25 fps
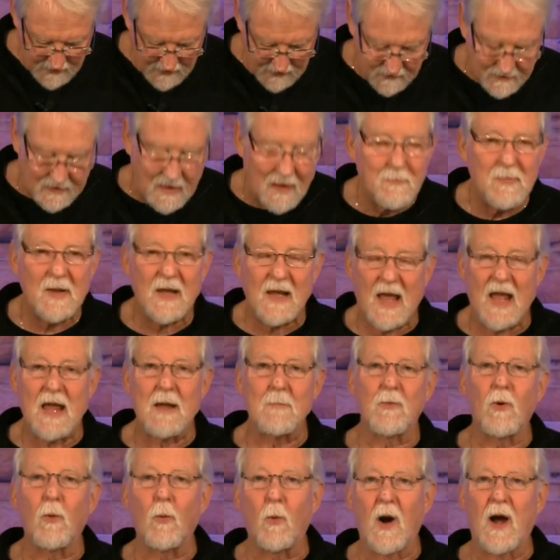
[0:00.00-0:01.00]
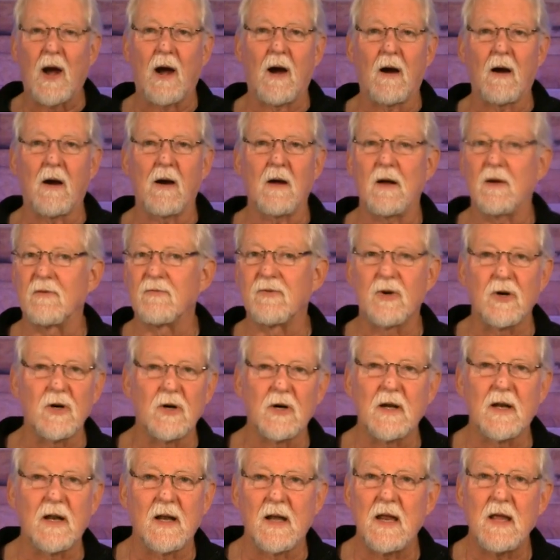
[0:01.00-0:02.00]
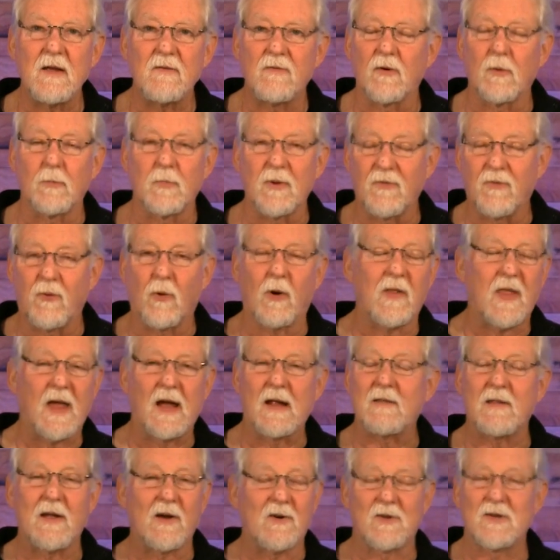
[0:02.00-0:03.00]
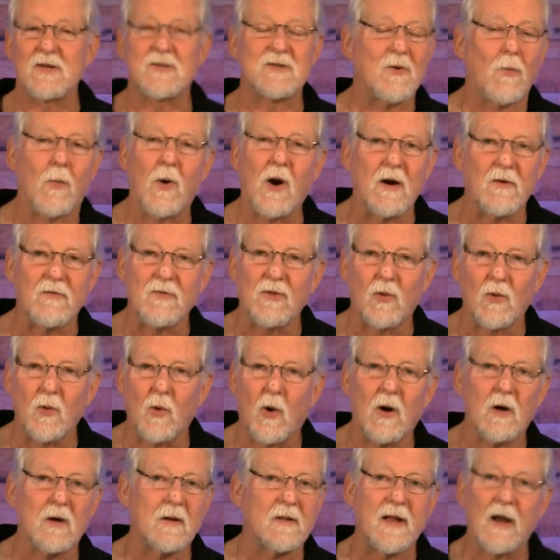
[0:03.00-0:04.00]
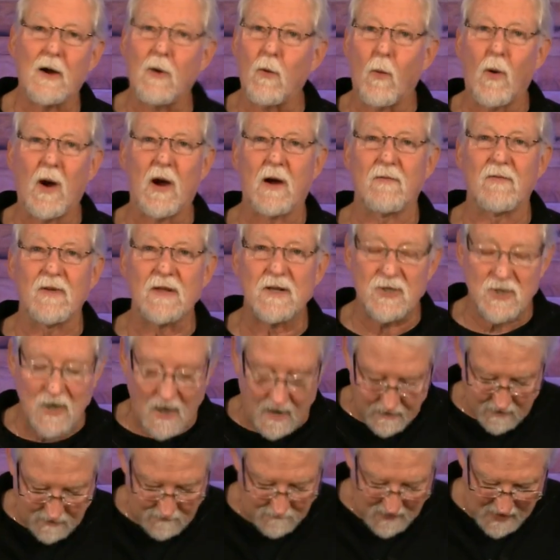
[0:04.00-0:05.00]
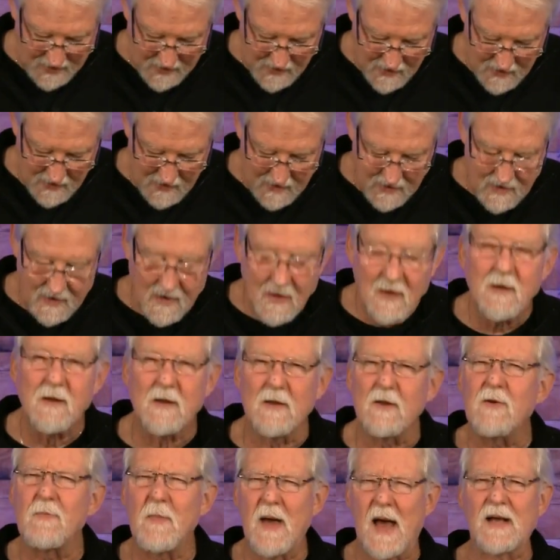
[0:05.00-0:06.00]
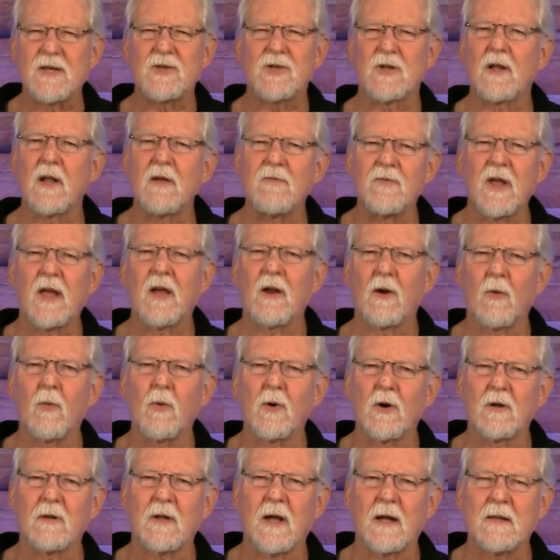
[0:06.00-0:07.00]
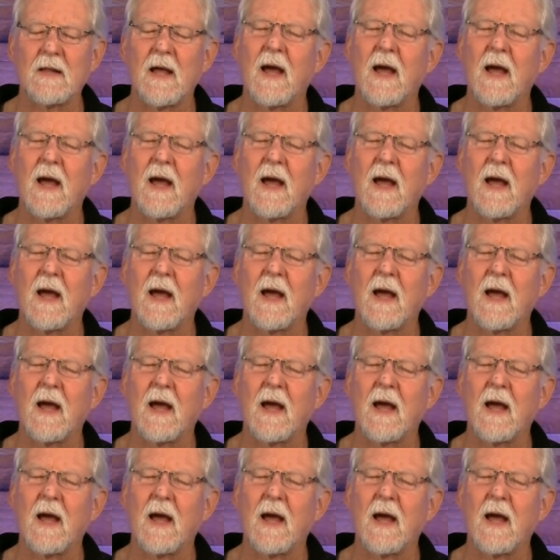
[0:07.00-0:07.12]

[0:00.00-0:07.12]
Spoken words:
And they became aware of good and evil. Before that, they were just aware of the Lord. They were aware of each other. Can you imagine living in a world like